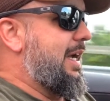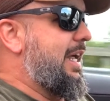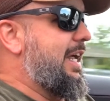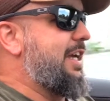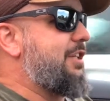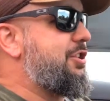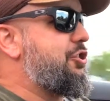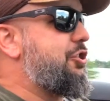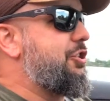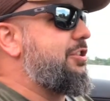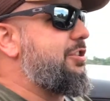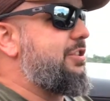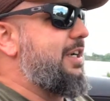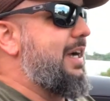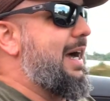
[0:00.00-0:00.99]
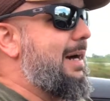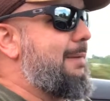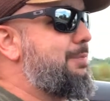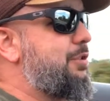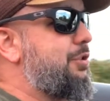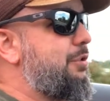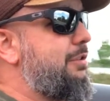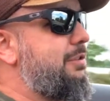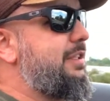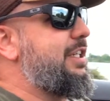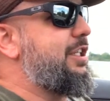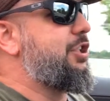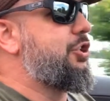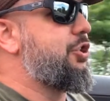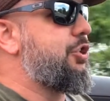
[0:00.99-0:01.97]
It's just
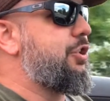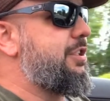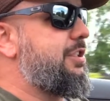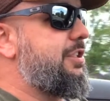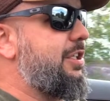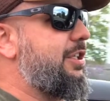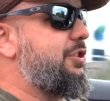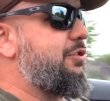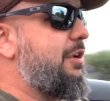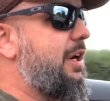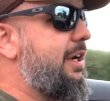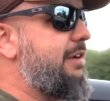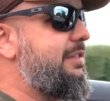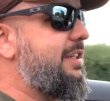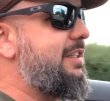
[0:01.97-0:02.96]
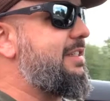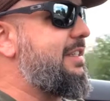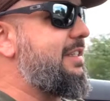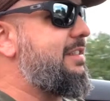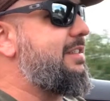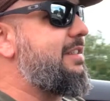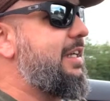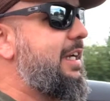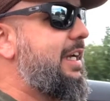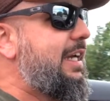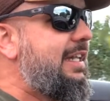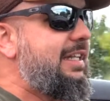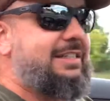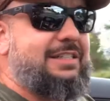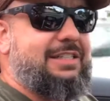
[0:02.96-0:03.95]
absolutely good to drive. This is
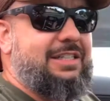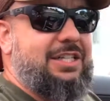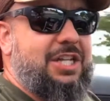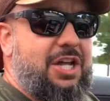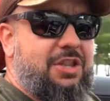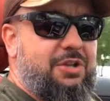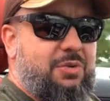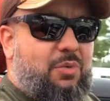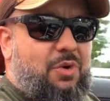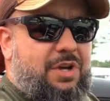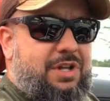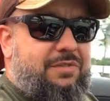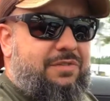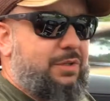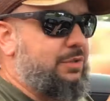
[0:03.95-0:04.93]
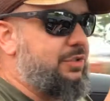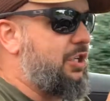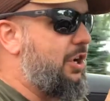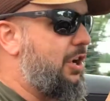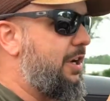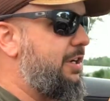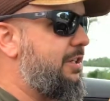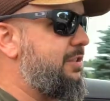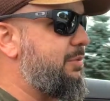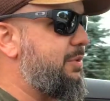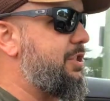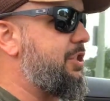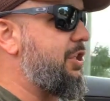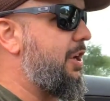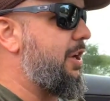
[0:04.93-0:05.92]
another one of those cars
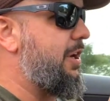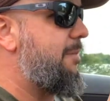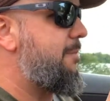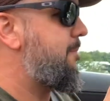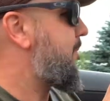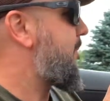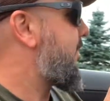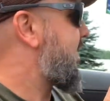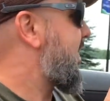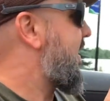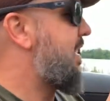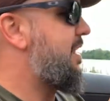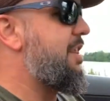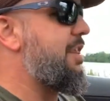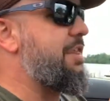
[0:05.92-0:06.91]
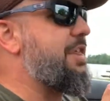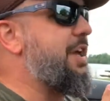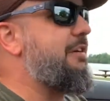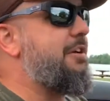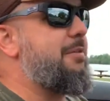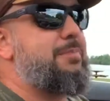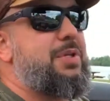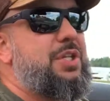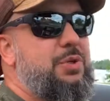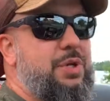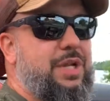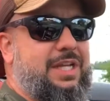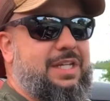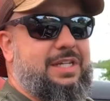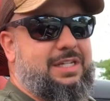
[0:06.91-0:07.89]
which are
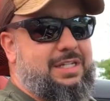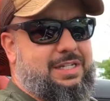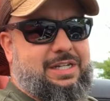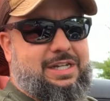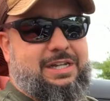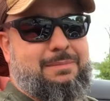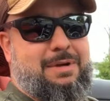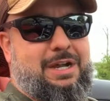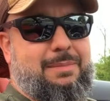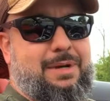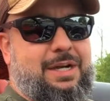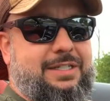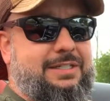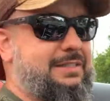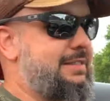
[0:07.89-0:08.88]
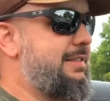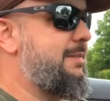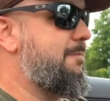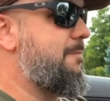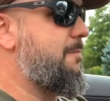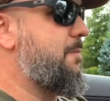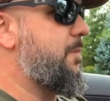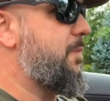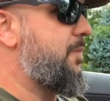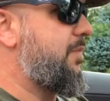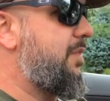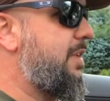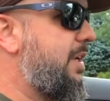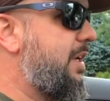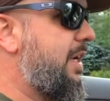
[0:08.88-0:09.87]
therapeutic in my mind.
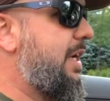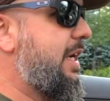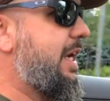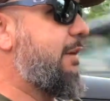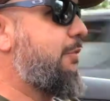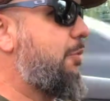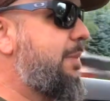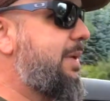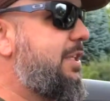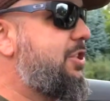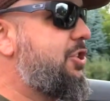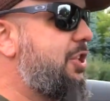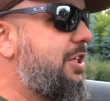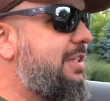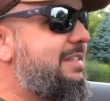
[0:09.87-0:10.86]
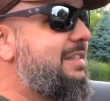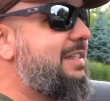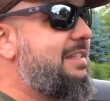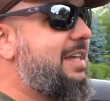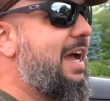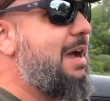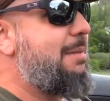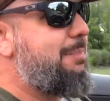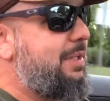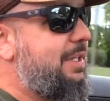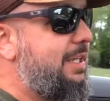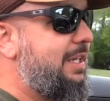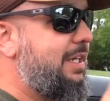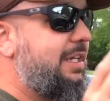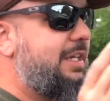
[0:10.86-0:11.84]
It will be just as happy
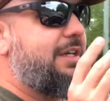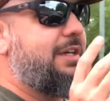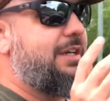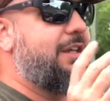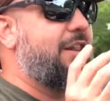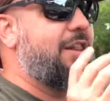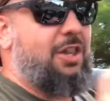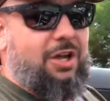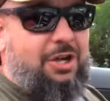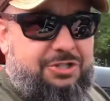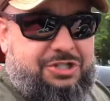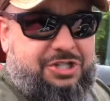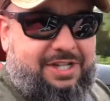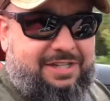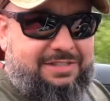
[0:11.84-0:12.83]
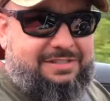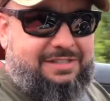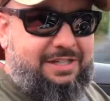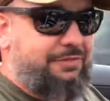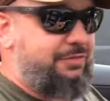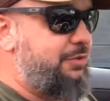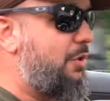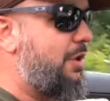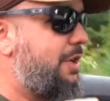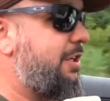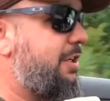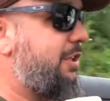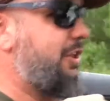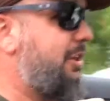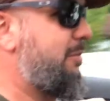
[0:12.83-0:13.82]
launching itself to
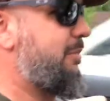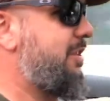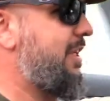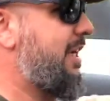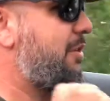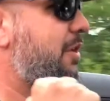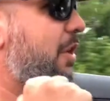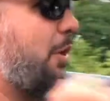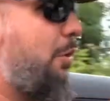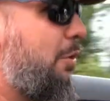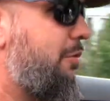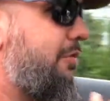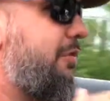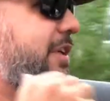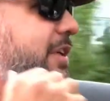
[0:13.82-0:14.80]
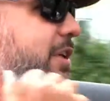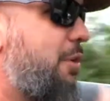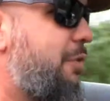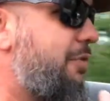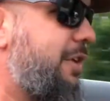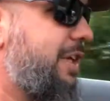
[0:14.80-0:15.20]
100 kilometers an hour over and over